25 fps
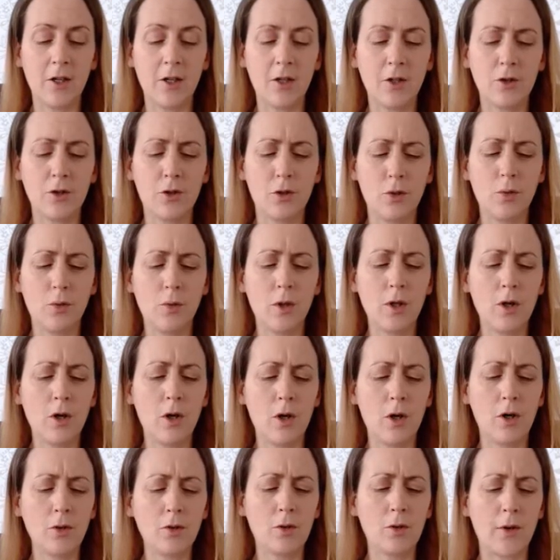"2 were
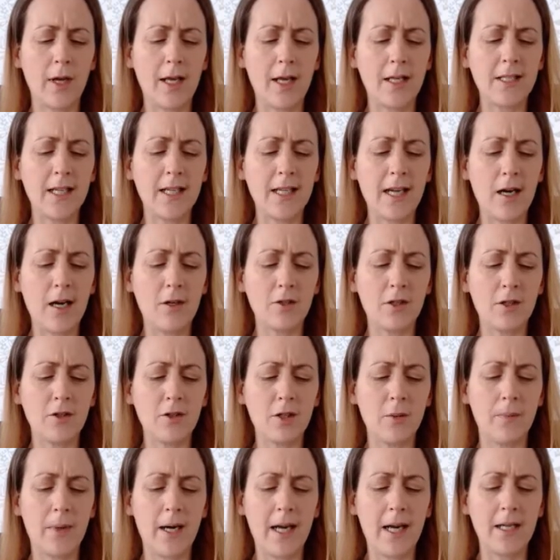caught grazing out in
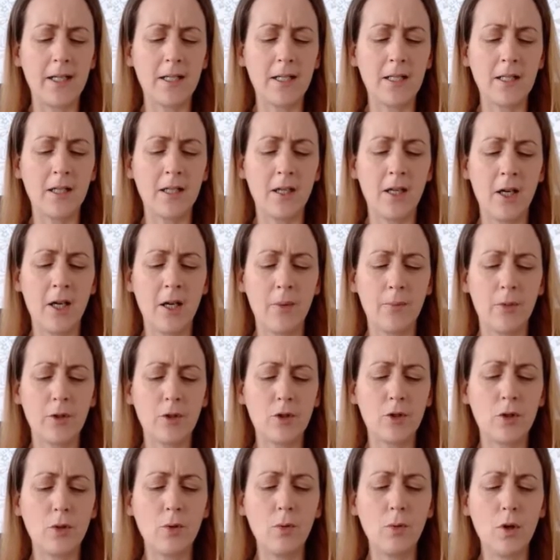the bight, but
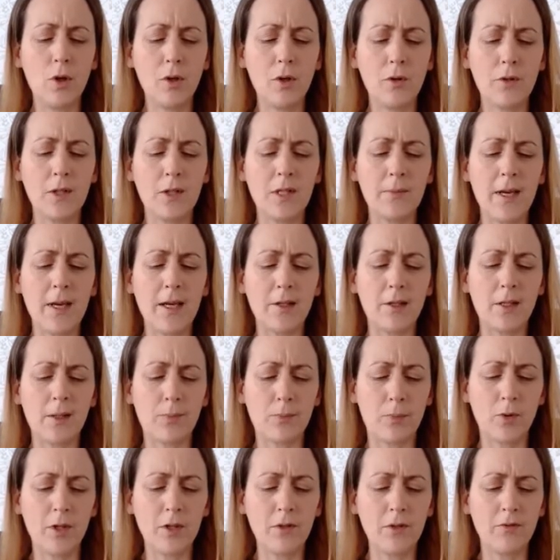2 others made a
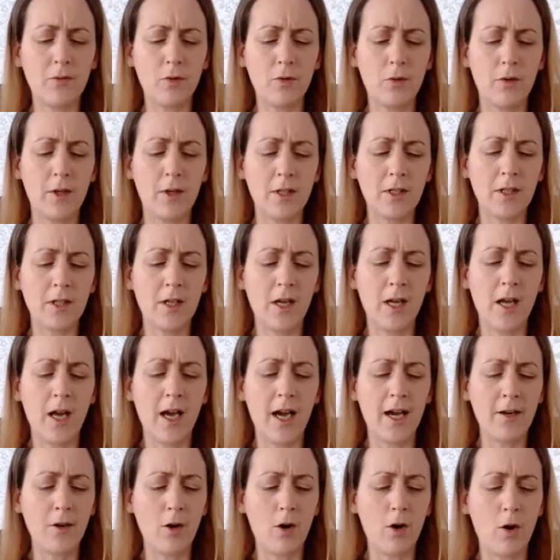sprint for it
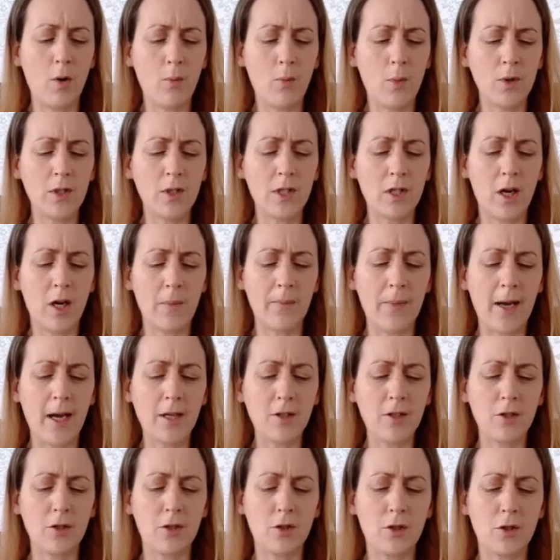and almost got back
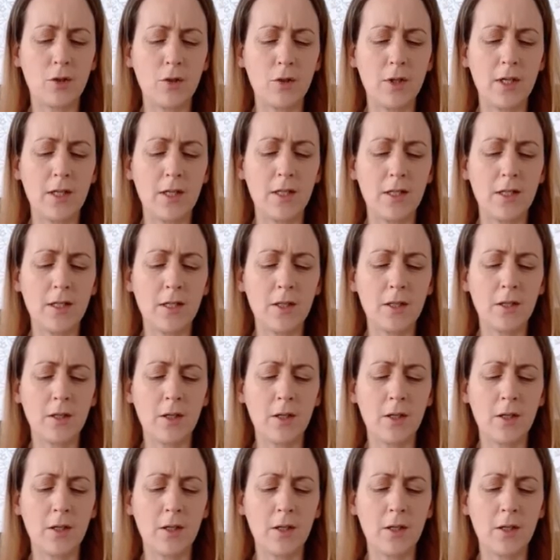to the trees.